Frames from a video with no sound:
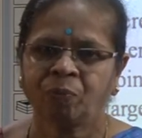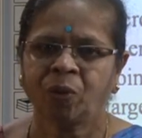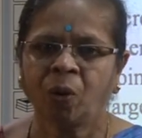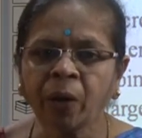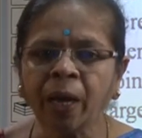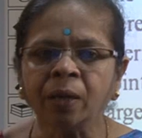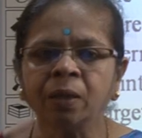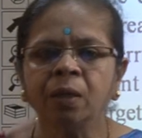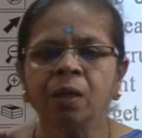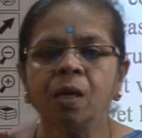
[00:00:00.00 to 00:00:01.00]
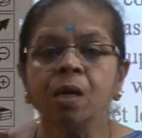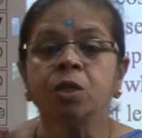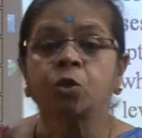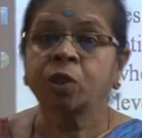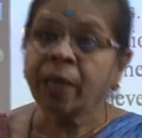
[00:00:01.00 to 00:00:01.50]
Okay?
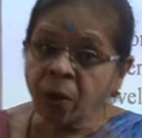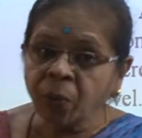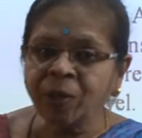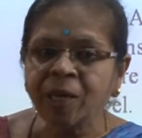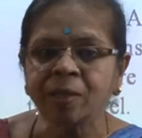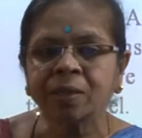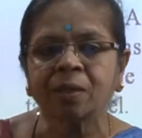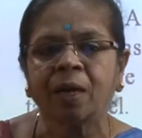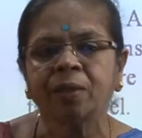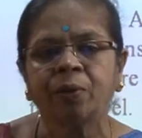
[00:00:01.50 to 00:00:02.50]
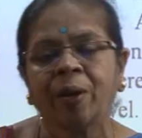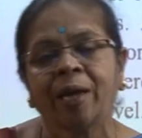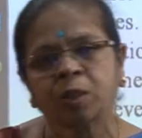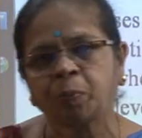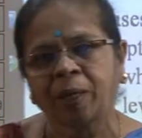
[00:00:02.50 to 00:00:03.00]
So security is another
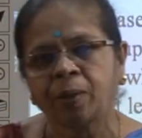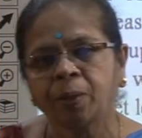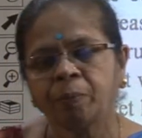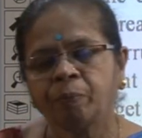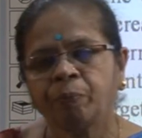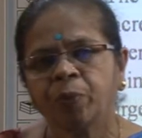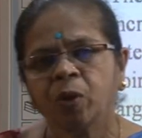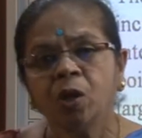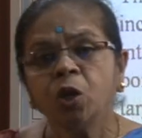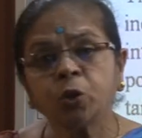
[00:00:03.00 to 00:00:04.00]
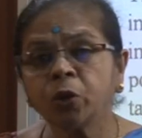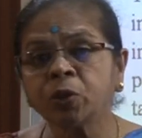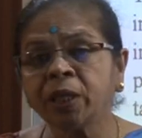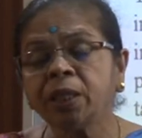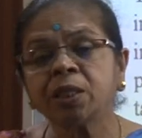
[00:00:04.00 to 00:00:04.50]
aspect. So, you
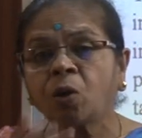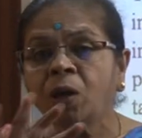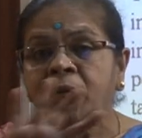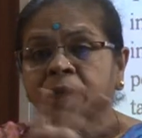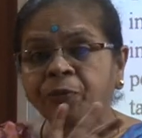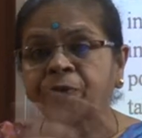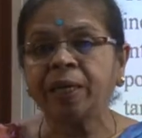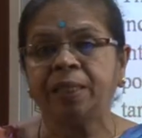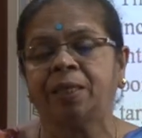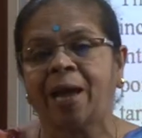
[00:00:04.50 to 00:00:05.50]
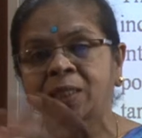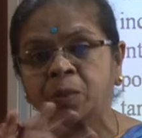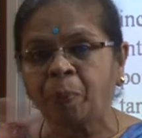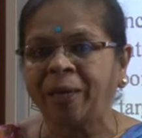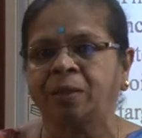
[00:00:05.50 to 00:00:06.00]
see these are all different
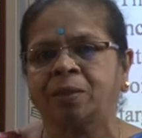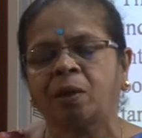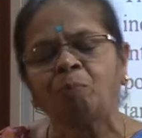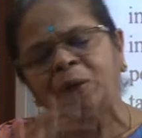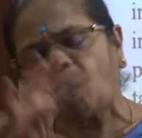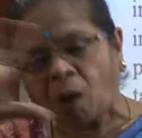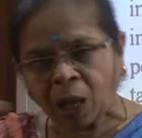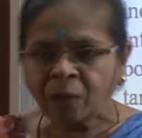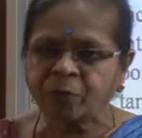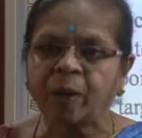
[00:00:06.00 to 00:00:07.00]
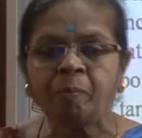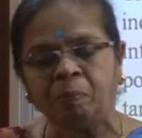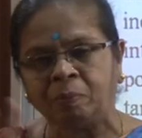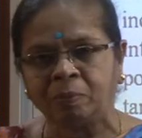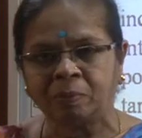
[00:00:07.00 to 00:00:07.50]
aspects, but all of them
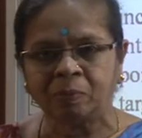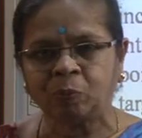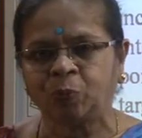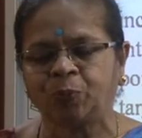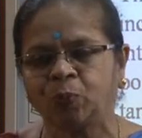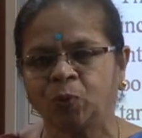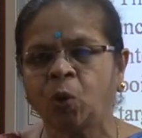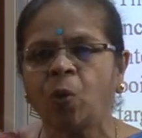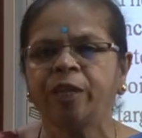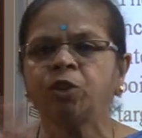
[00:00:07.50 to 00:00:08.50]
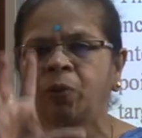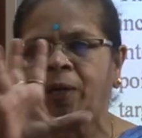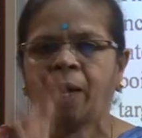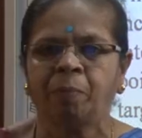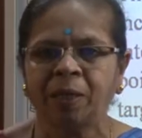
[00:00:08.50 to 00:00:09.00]
go into
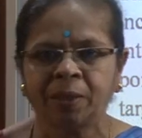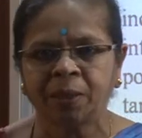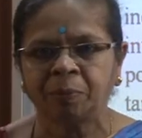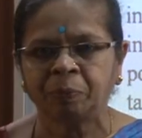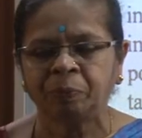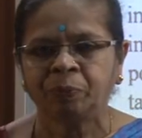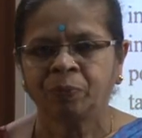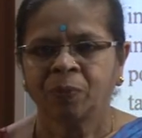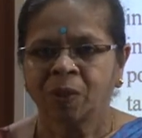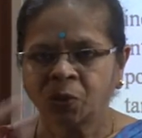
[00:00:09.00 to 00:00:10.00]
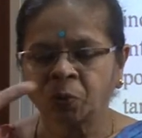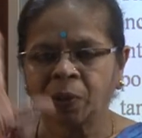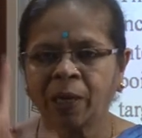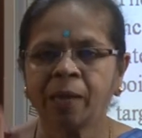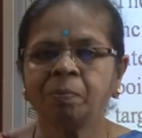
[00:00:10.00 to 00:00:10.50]
reliability. So,
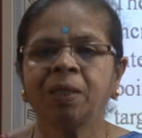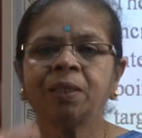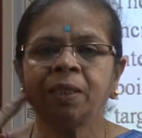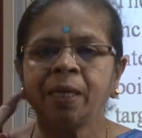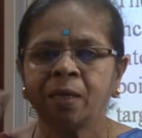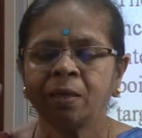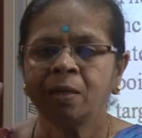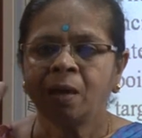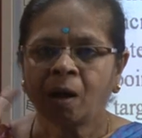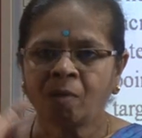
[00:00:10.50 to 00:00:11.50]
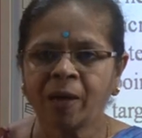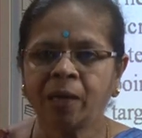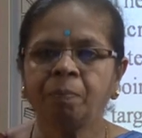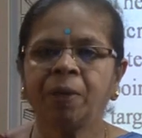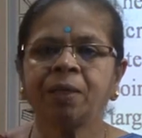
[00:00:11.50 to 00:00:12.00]
reliability,
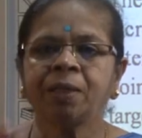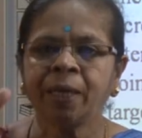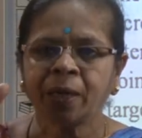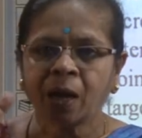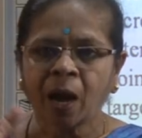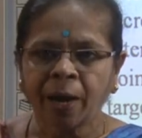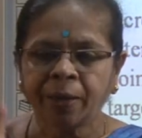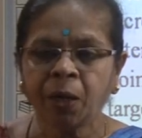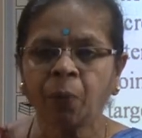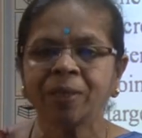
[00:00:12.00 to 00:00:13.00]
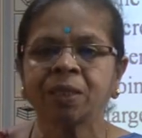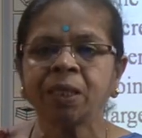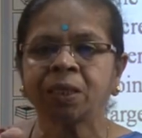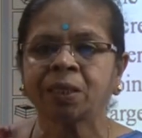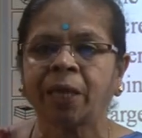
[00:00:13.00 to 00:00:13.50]
availability, adequacy,
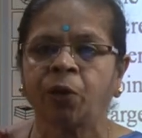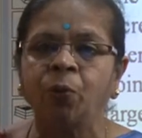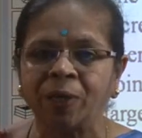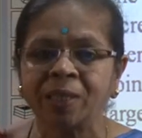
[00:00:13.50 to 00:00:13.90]
security.